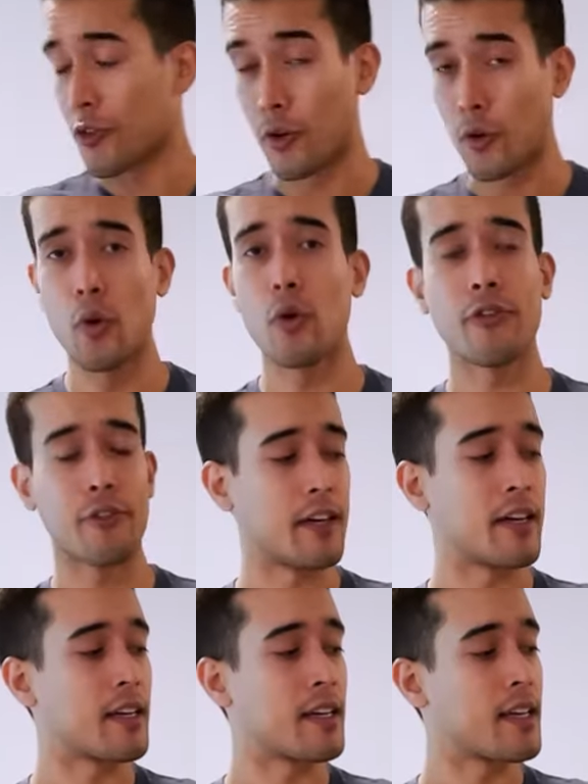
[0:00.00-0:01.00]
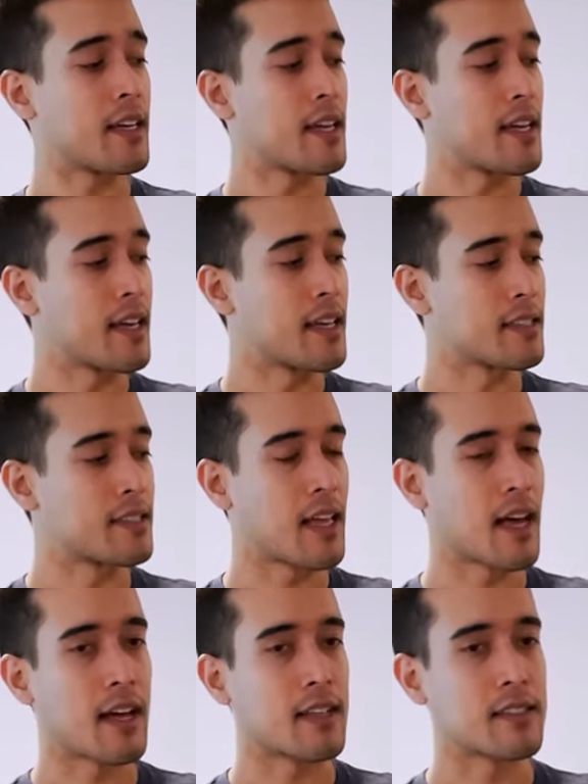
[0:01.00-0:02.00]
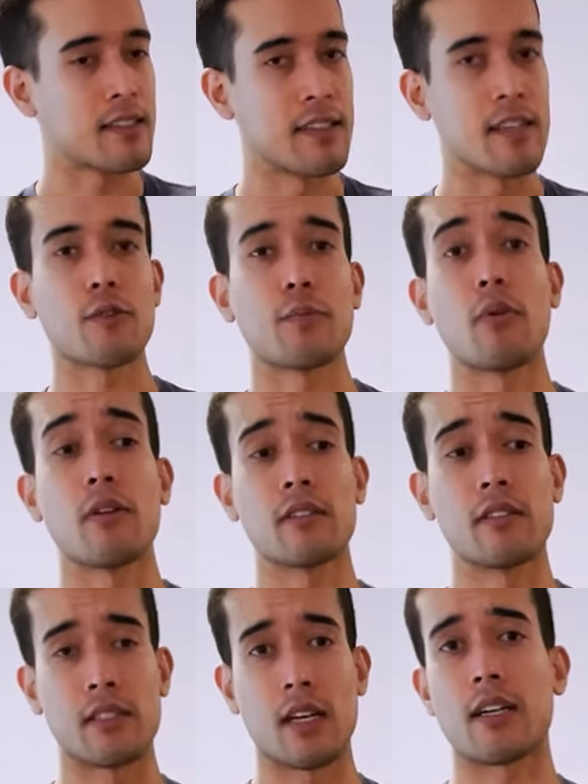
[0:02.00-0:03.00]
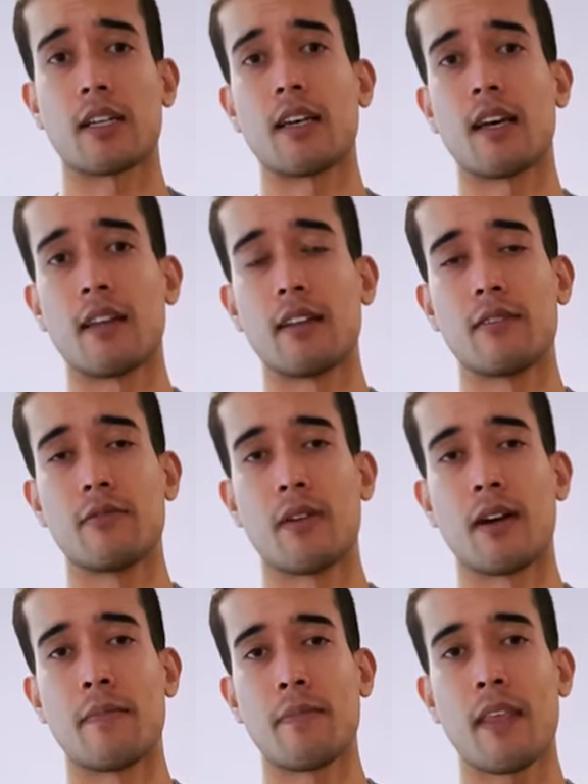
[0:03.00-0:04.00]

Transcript: The cool thing is that these are pointing to the talking head, right?